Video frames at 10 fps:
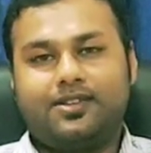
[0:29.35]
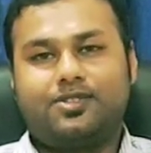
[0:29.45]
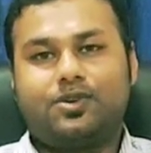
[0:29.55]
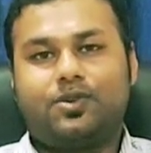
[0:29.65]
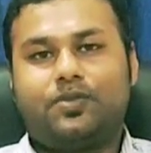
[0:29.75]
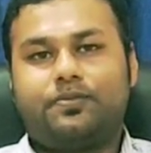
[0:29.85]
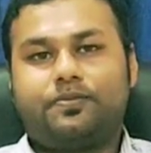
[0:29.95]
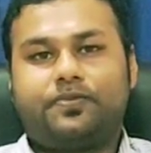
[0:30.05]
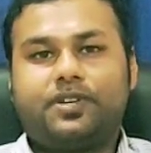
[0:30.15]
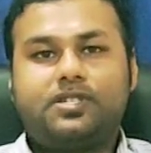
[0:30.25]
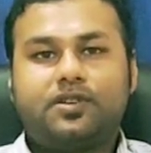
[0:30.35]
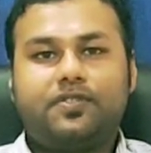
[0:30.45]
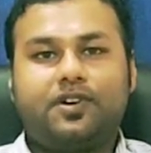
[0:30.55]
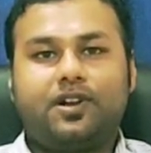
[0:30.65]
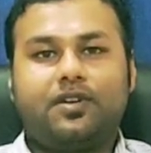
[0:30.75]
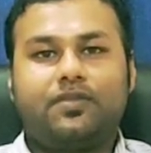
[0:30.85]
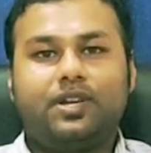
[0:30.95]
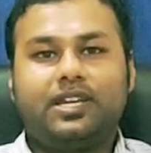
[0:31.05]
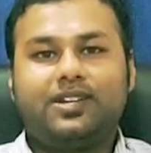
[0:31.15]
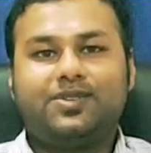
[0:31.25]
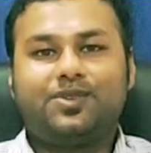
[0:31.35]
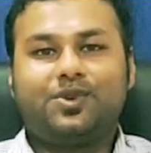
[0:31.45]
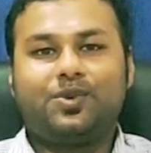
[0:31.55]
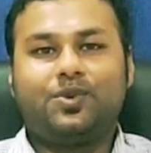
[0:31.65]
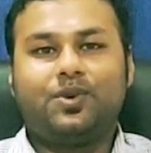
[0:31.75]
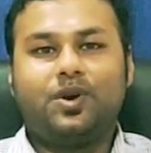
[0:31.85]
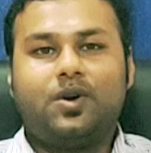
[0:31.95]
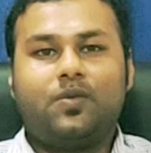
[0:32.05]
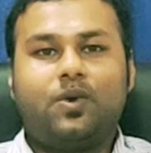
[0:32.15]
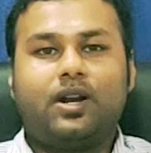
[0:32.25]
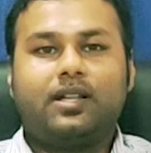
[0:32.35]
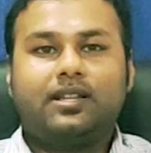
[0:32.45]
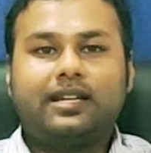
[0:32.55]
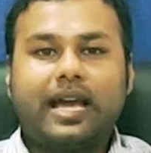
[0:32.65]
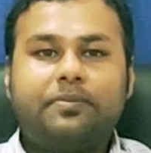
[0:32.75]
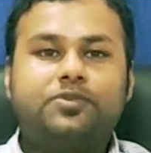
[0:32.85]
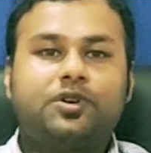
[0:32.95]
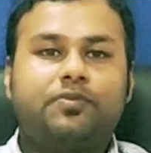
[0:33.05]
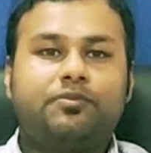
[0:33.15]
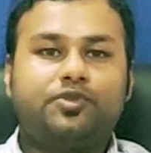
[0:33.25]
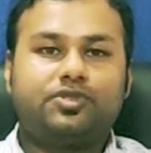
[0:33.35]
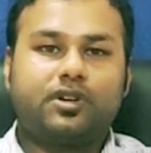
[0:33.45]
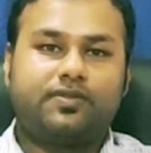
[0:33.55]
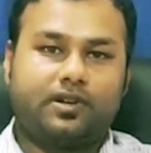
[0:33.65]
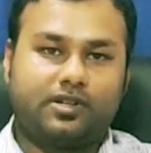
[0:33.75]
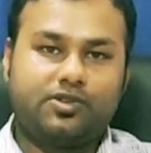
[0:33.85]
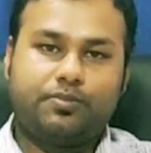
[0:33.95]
So first of all, we need to know what are the types of mutual funds.